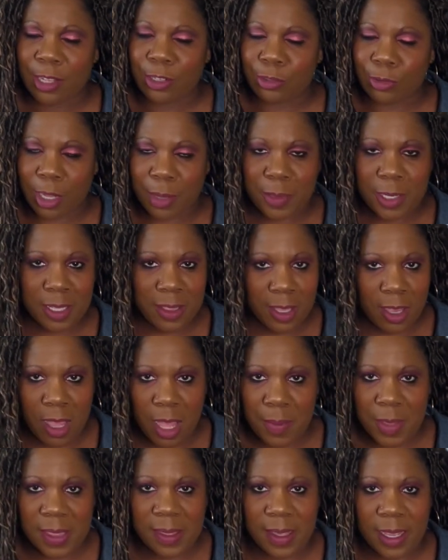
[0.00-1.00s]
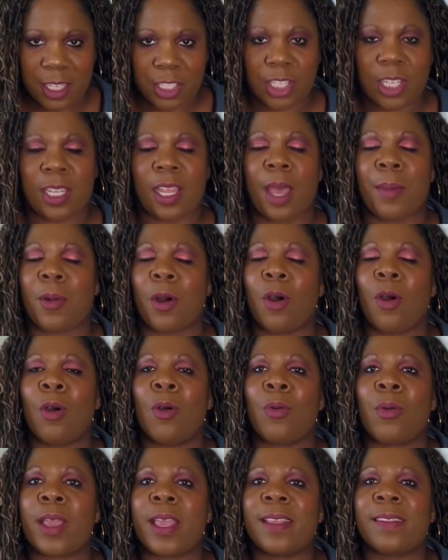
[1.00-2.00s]
Drop it in the comment section. I'm
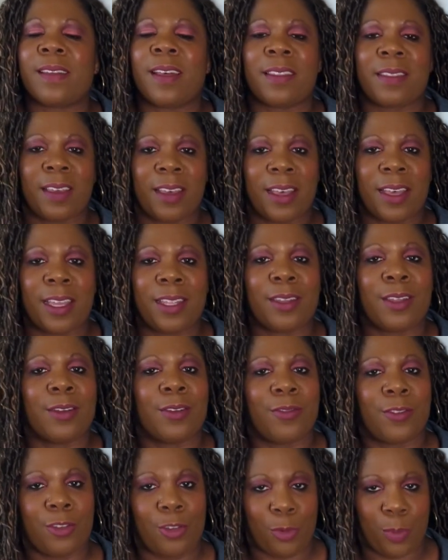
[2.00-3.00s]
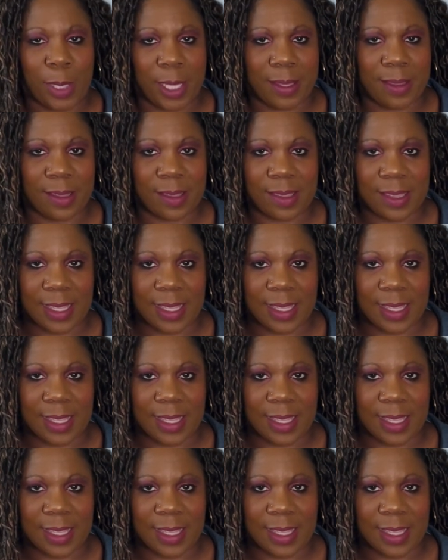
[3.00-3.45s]
always on the hunt for new places